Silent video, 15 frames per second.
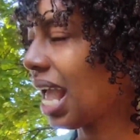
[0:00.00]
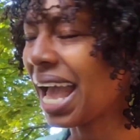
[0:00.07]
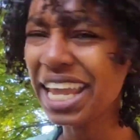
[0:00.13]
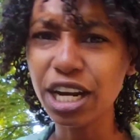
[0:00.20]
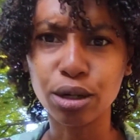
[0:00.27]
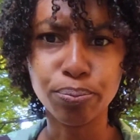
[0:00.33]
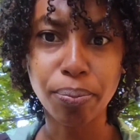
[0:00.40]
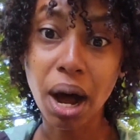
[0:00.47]
I
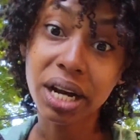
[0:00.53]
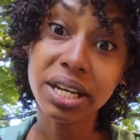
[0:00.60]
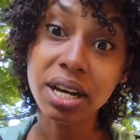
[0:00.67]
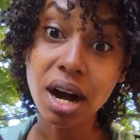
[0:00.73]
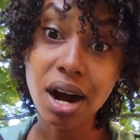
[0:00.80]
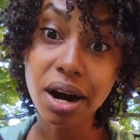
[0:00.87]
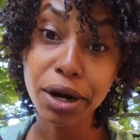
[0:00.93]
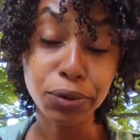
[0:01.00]
hear a
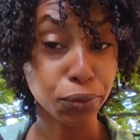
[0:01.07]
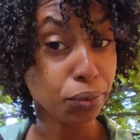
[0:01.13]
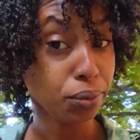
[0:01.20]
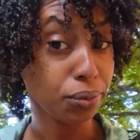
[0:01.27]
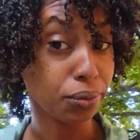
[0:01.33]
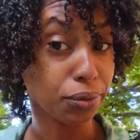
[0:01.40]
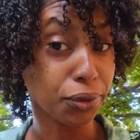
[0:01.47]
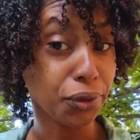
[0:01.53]
bodyguard.
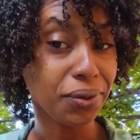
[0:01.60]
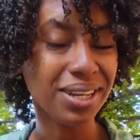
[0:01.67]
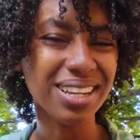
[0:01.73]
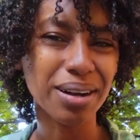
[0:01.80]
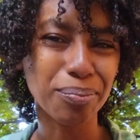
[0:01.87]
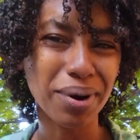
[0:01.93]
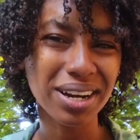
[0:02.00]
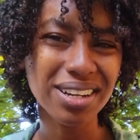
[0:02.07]
Ooh, do you need
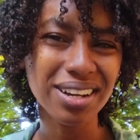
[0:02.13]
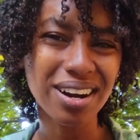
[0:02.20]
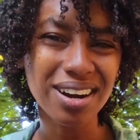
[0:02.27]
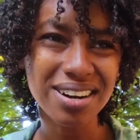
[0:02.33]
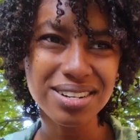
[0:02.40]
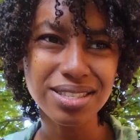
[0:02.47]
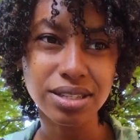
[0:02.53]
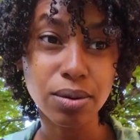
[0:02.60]
a
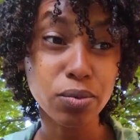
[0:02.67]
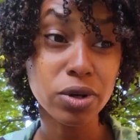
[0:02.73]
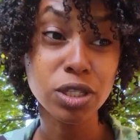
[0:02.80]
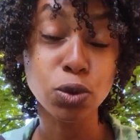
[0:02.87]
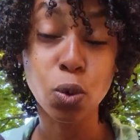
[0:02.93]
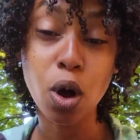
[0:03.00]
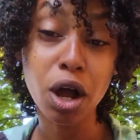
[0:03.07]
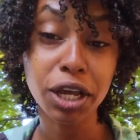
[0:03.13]
bodyguard?
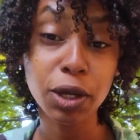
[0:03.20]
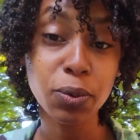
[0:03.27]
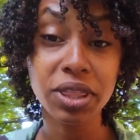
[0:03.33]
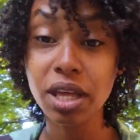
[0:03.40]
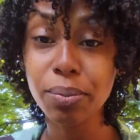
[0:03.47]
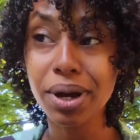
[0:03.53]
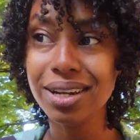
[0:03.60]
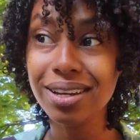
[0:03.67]
Someone's walking with
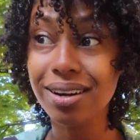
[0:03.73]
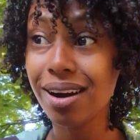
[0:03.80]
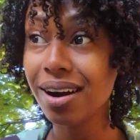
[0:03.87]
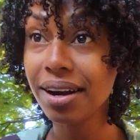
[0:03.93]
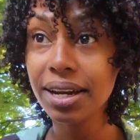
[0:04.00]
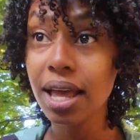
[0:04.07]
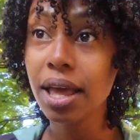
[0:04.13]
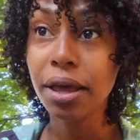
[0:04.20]
a
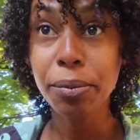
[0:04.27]
bodyguard.